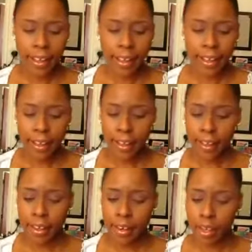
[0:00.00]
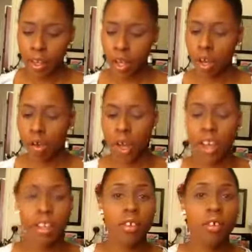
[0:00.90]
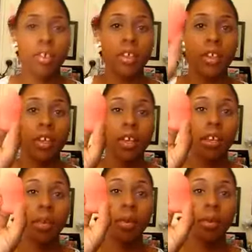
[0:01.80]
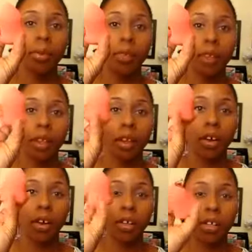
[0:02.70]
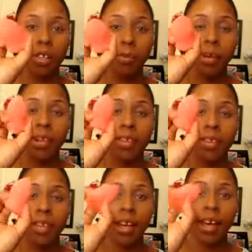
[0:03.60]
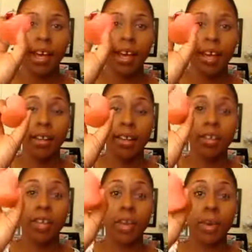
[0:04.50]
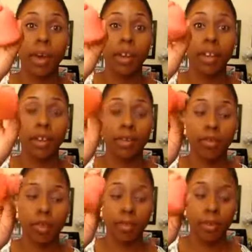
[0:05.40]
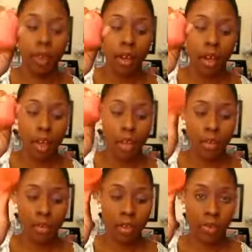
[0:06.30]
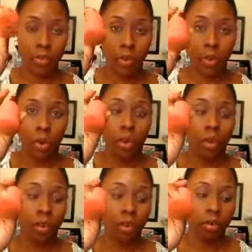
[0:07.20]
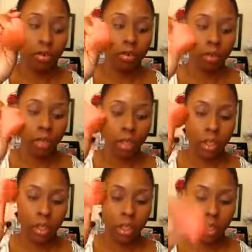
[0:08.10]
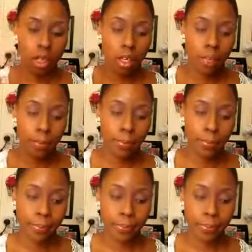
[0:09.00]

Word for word: And, oh, I use the Ulta sponge that I got. This is the first time I actually used them. And I use it for the um,